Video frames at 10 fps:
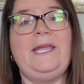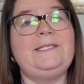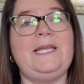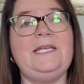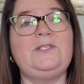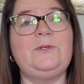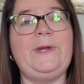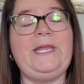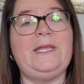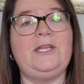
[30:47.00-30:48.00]
it's Easter
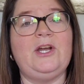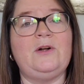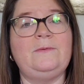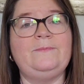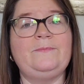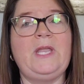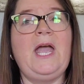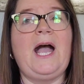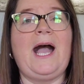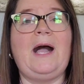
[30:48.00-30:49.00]
weekend, y'all.
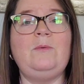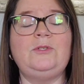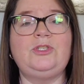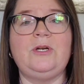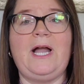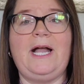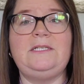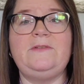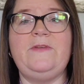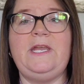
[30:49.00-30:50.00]
I will try
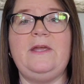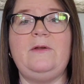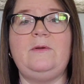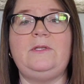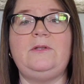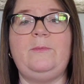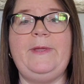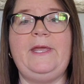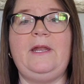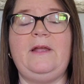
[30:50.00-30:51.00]
to video a little
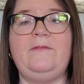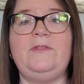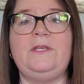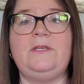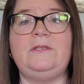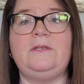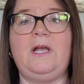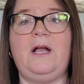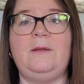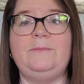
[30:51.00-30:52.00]
bit of the
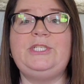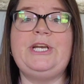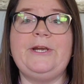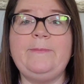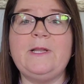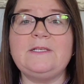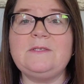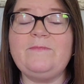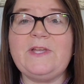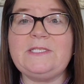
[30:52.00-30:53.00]
um, Cherry
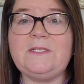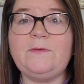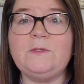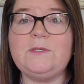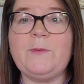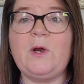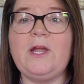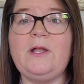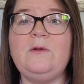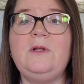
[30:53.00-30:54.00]
Blossom Festival
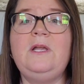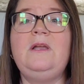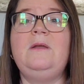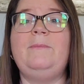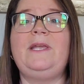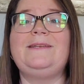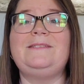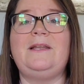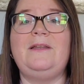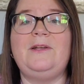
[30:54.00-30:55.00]
tomorrow because
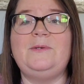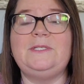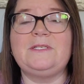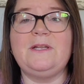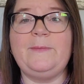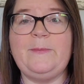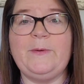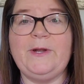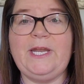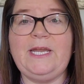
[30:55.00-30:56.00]
I know it's going to be
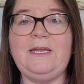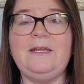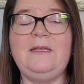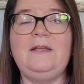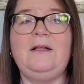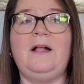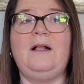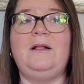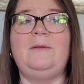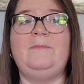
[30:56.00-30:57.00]
pretty.
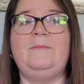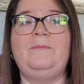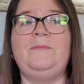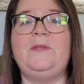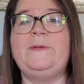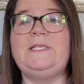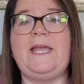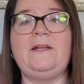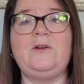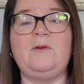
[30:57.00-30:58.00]
Um, the
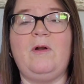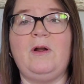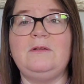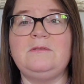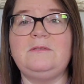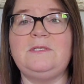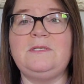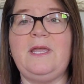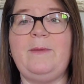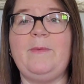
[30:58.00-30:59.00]
Botanical Gardens
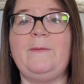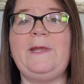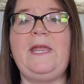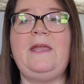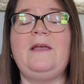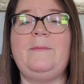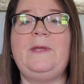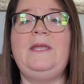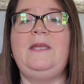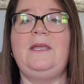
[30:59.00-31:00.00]
in Birmingham
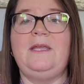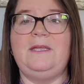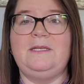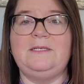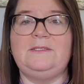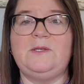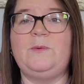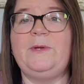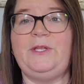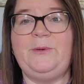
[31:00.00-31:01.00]
is a
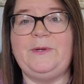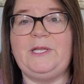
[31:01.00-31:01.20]
really,